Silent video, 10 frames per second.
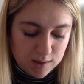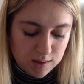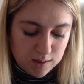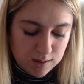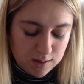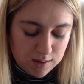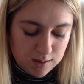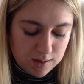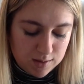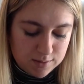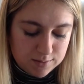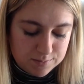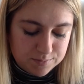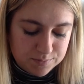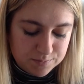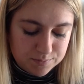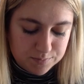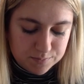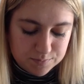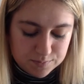
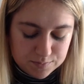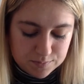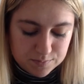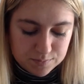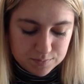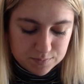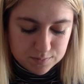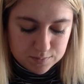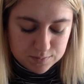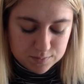Nothing is said.